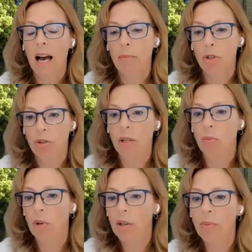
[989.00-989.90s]
I'm sure he
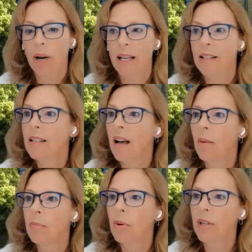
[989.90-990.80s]
will raise
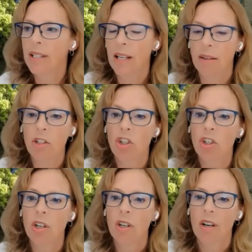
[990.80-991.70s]
um,
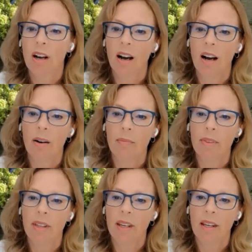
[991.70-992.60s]
Protasevich,
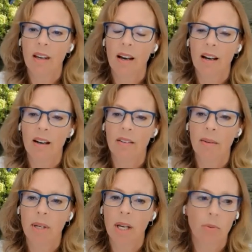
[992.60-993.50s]
um, the, uh,
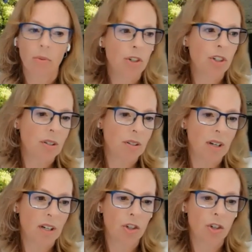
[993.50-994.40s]
the
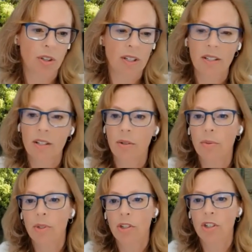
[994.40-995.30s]
Belarusian journalist
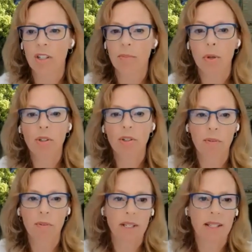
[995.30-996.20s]
who was just pulled
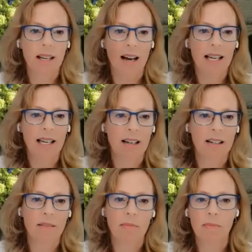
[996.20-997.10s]
from the sky
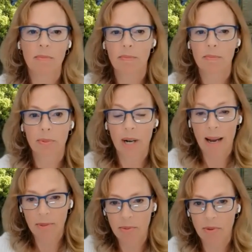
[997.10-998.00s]
um,
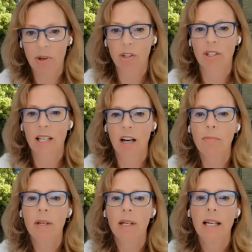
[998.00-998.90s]
perhaps with Russia's
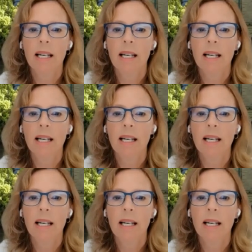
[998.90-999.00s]
help.